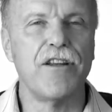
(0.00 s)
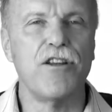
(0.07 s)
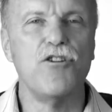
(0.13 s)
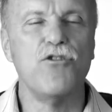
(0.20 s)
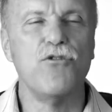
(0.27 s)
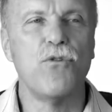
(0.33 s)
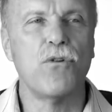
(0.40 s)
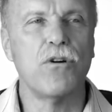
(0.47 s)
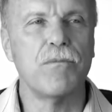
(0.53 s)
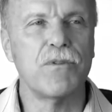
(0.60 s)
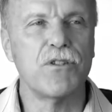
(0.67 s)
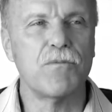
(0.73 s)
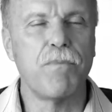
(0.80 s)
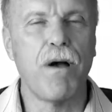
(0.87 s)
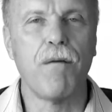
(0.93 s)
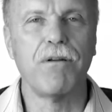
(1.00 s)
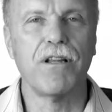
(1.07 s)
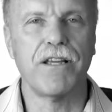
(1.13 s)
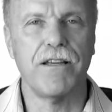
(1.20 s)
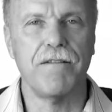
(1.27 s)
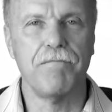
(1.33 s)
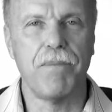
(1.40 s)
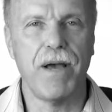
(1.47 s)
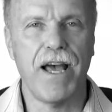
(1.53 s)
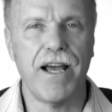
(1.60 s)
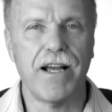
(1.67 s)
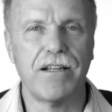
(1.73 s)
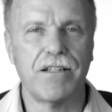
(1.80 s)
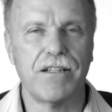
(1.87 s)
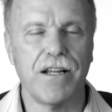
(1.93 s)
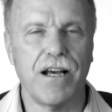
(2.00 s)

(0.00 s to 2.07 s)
enormous public impact.